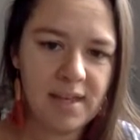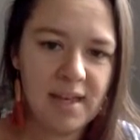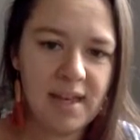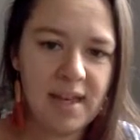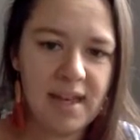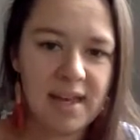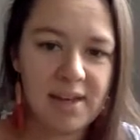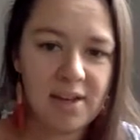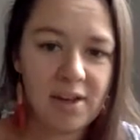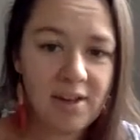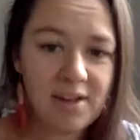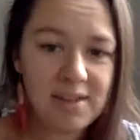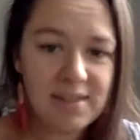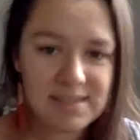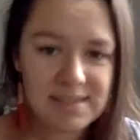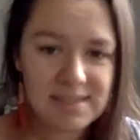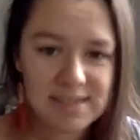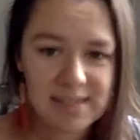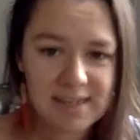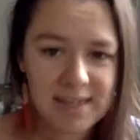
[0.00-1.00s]
And
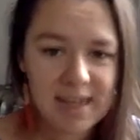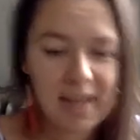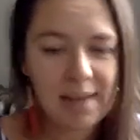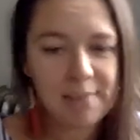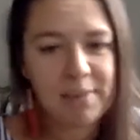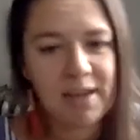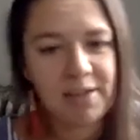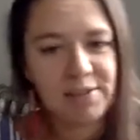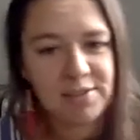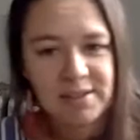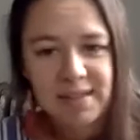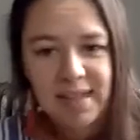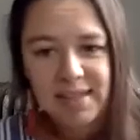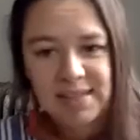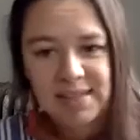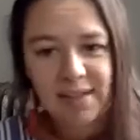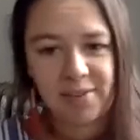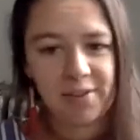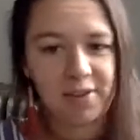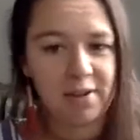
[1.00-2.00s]
honestly, I imagine that's
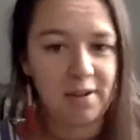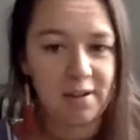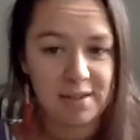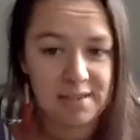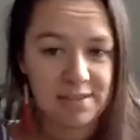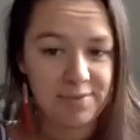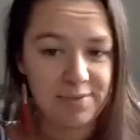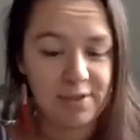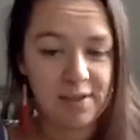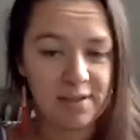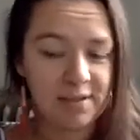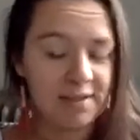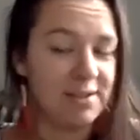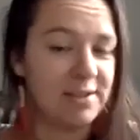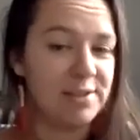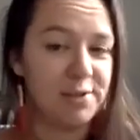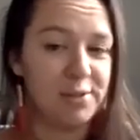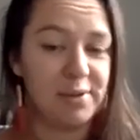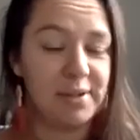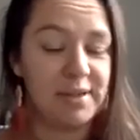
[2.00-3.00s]
how the gods feel in the
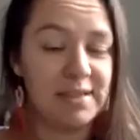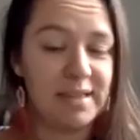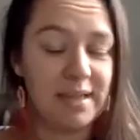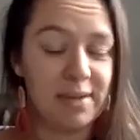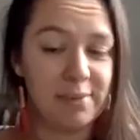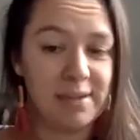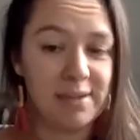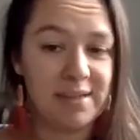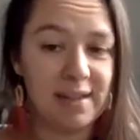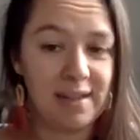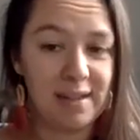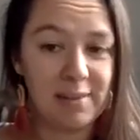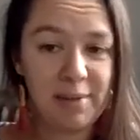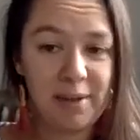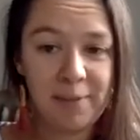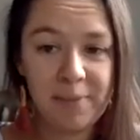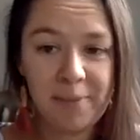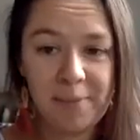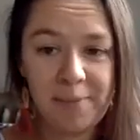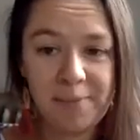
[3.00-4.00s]
stories that we tell
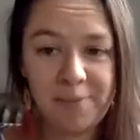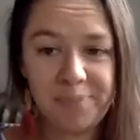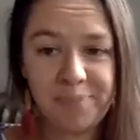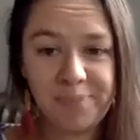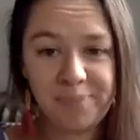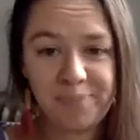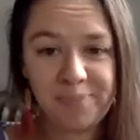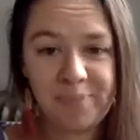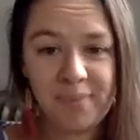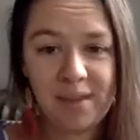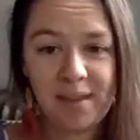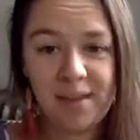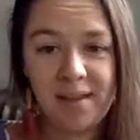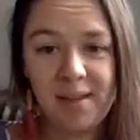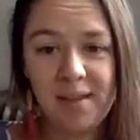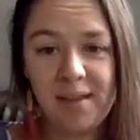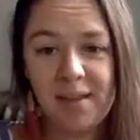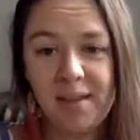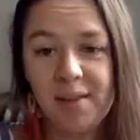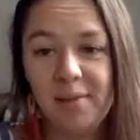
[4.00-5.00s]
about them.
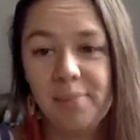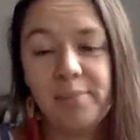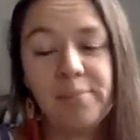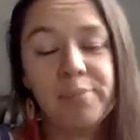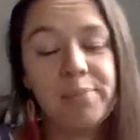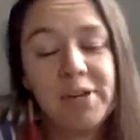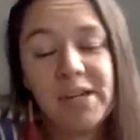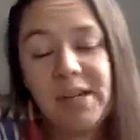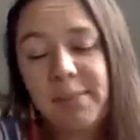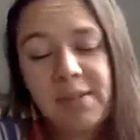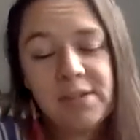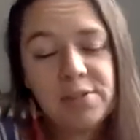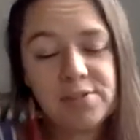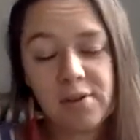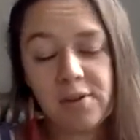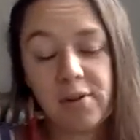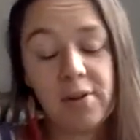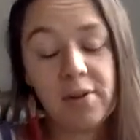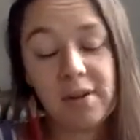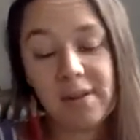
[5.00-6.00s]
Pretty much
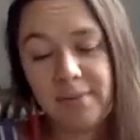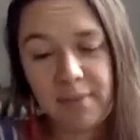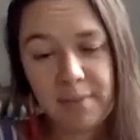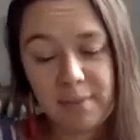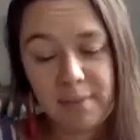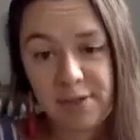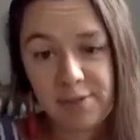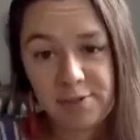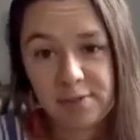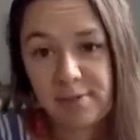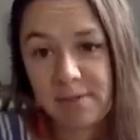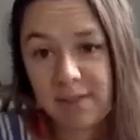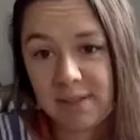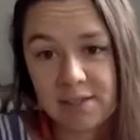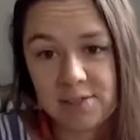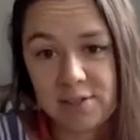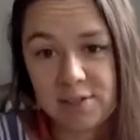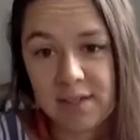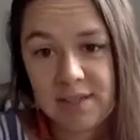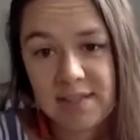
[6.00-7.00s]
all of the major
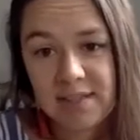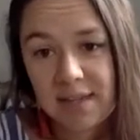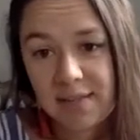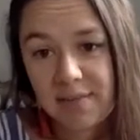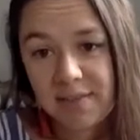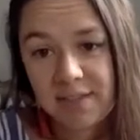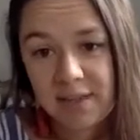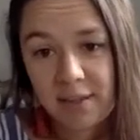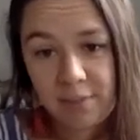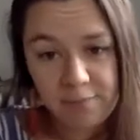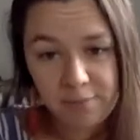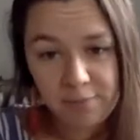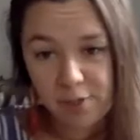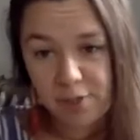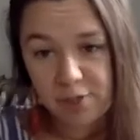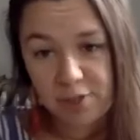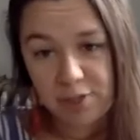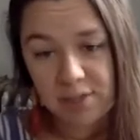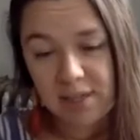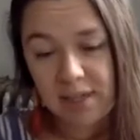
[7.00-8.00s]
religions have some
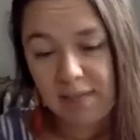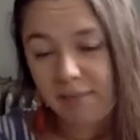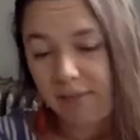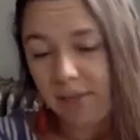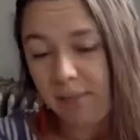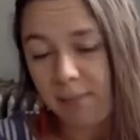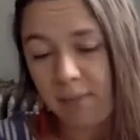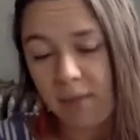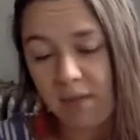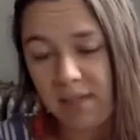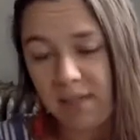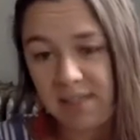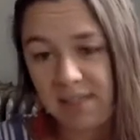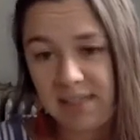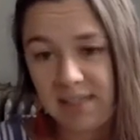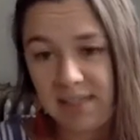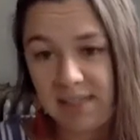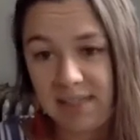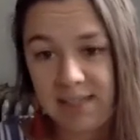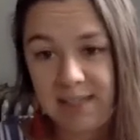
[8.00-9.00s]
version of an embodied
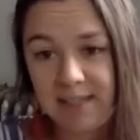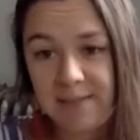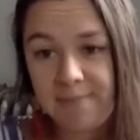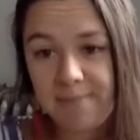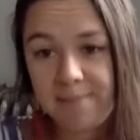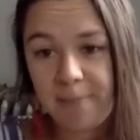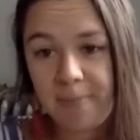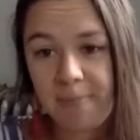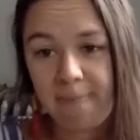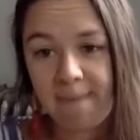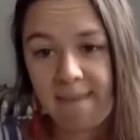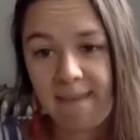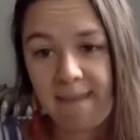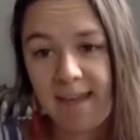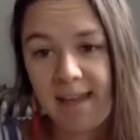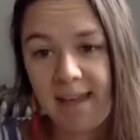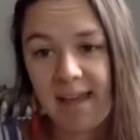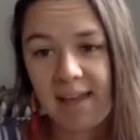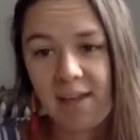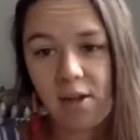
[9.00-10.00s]
deity,
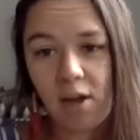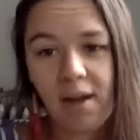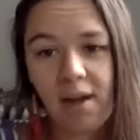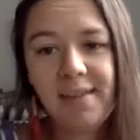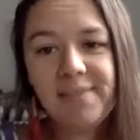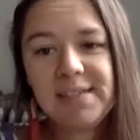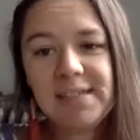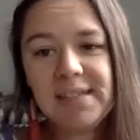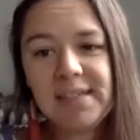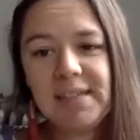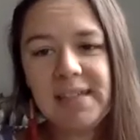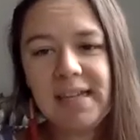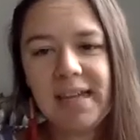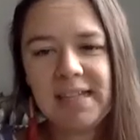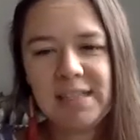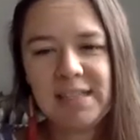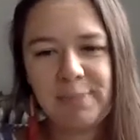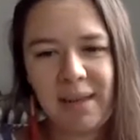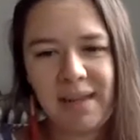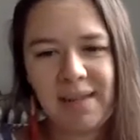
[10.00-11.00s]
and often
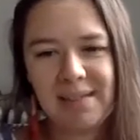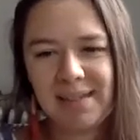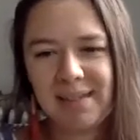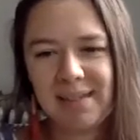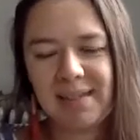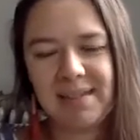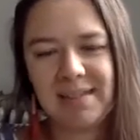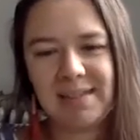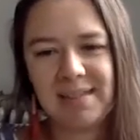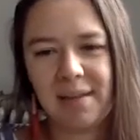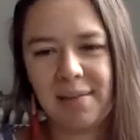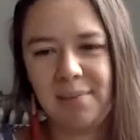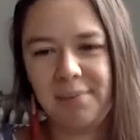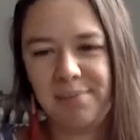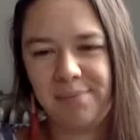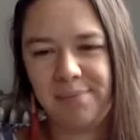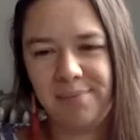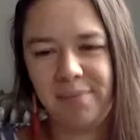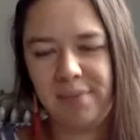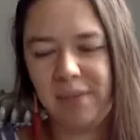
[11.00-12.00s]
it's painted as
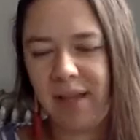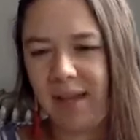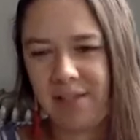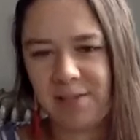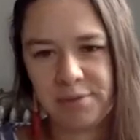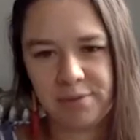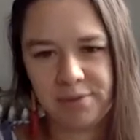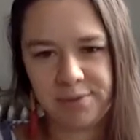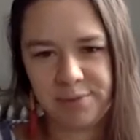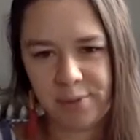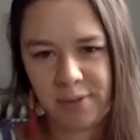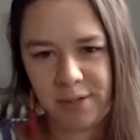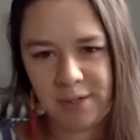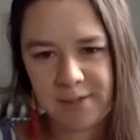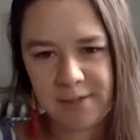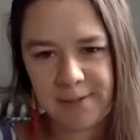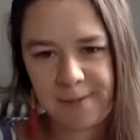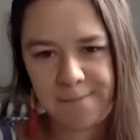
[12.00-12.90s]
some last resort.